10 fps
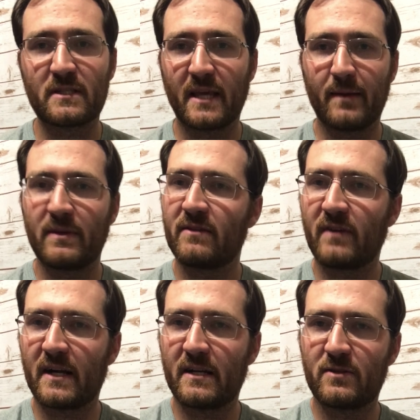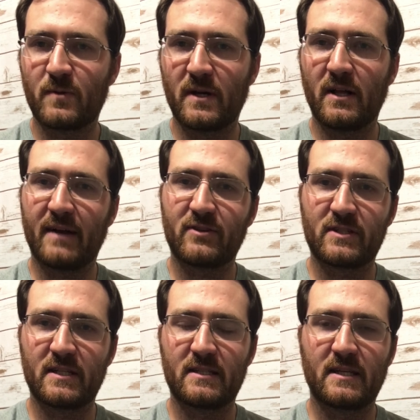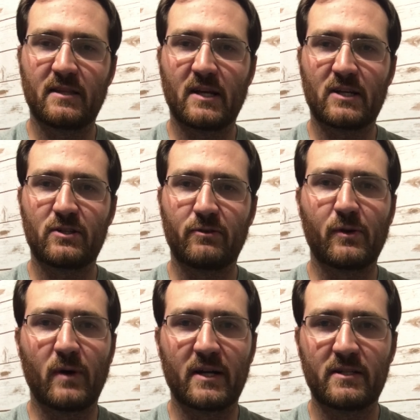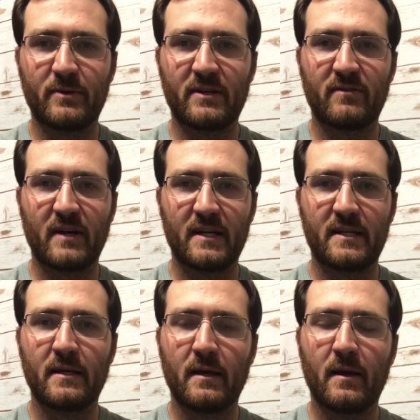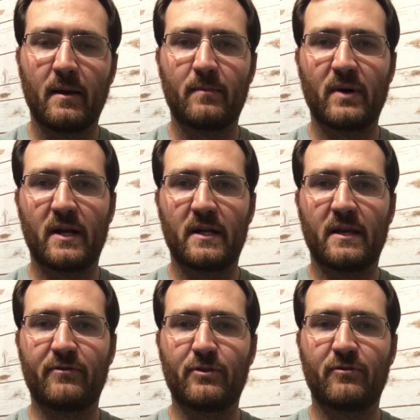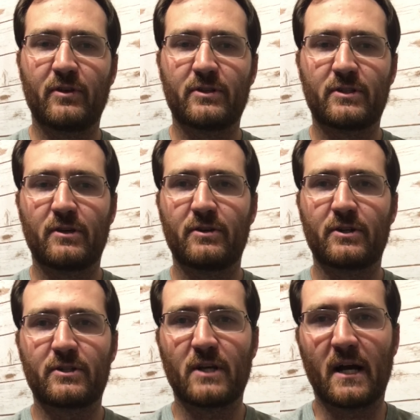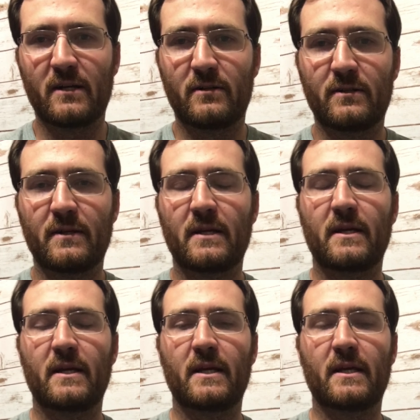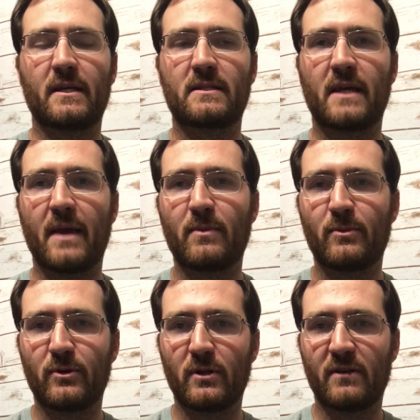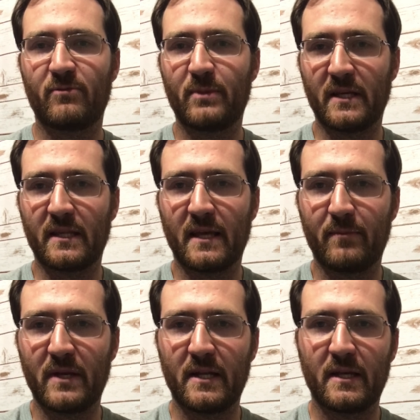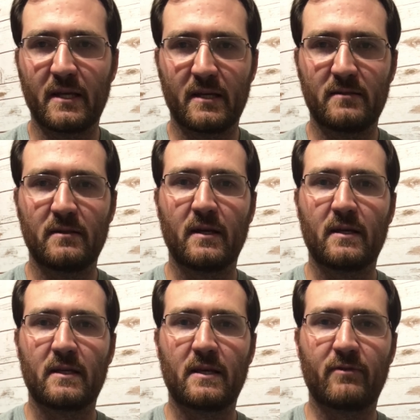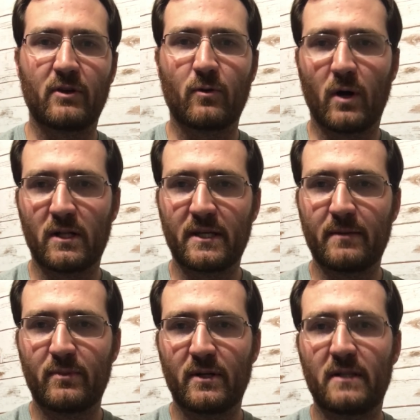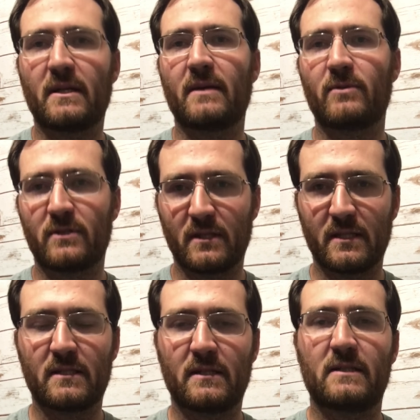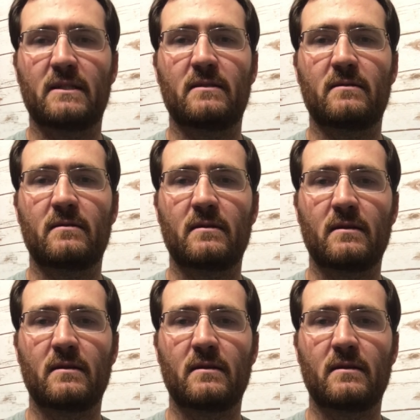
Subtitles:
can be invited as well. After 16, they're actually required to be invited. But if you feel as though your child is capable of being in that meeting and giving quality input and able to listen and